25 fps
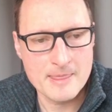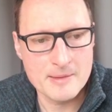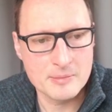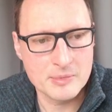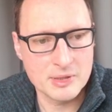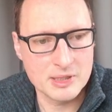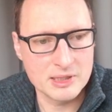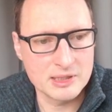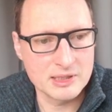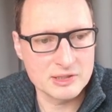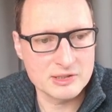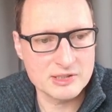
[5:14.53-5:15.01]

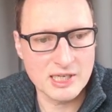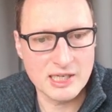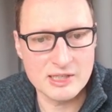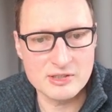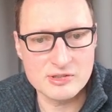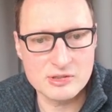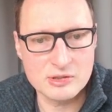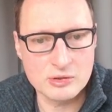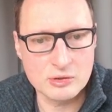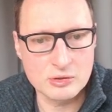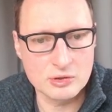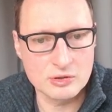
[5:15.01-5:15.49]
In the
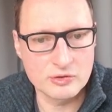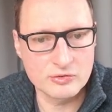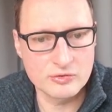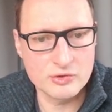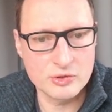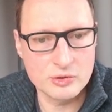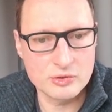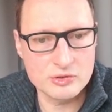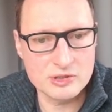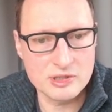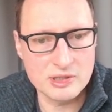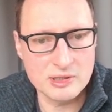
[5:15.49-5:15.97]
test, you could have
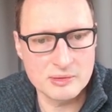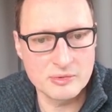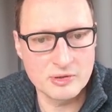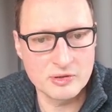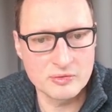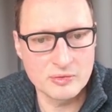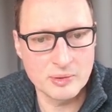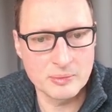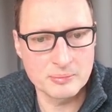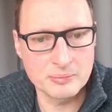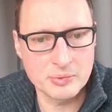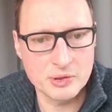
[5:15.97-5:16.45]
used either
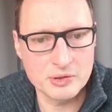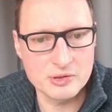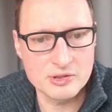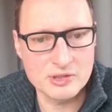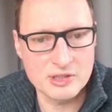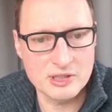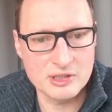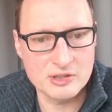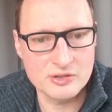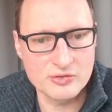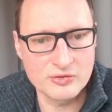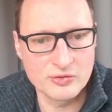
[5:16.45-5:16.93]

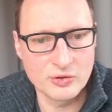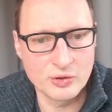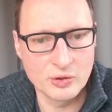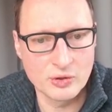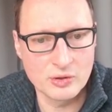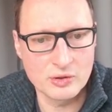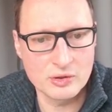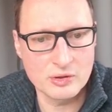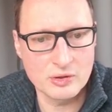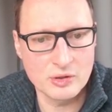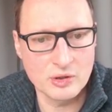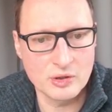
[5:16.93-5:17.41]
1.64
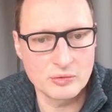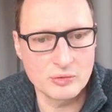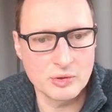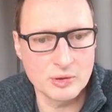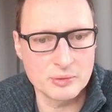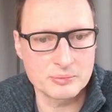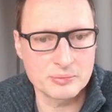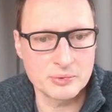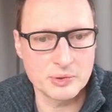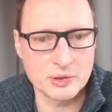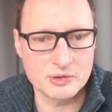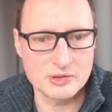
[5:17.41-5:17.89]
or
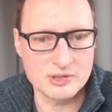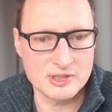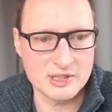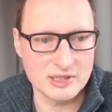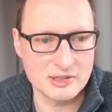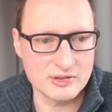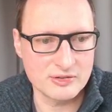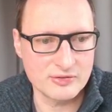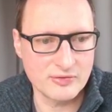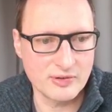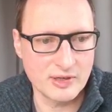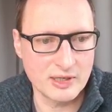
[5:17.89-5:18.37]

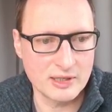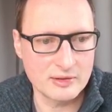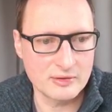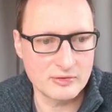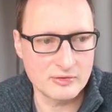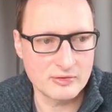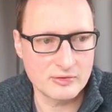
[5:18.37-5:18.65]
1.65.